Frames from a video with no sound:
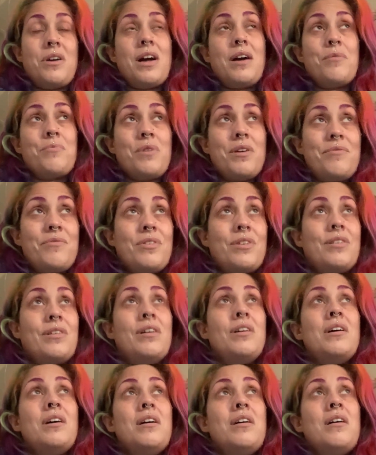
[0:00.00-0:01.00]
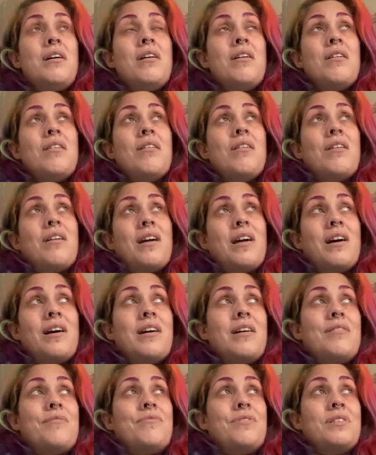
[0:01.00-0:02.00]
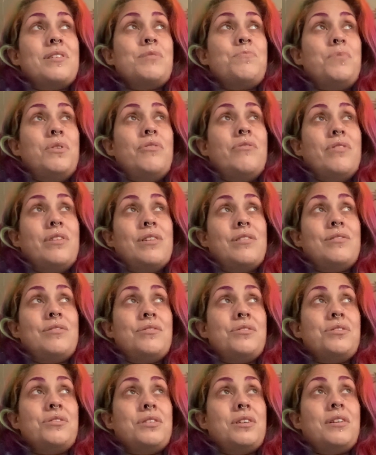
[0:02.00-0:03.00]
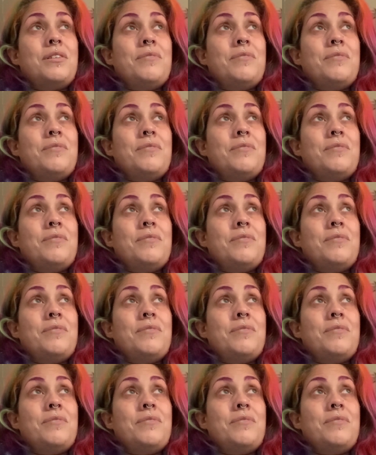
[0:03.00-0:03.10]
However, I have experienced